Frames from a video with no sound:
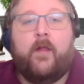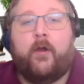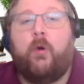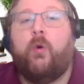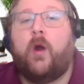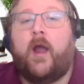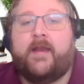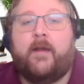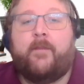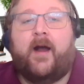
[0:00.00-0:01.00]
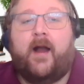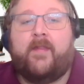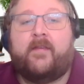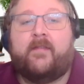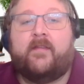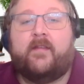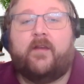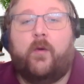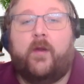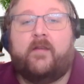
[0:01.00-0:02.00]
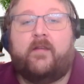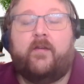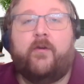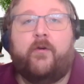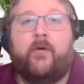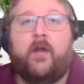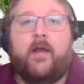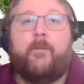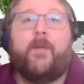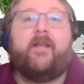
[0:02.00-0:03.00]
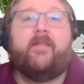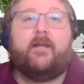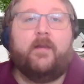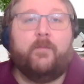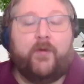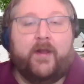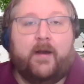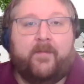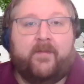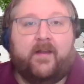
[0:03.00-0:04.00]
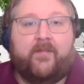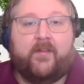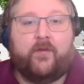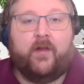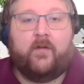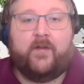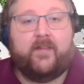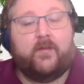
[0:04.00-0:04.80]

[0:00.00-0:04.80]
The core idea behind this is it's going to basically bring up stuff that's relevant.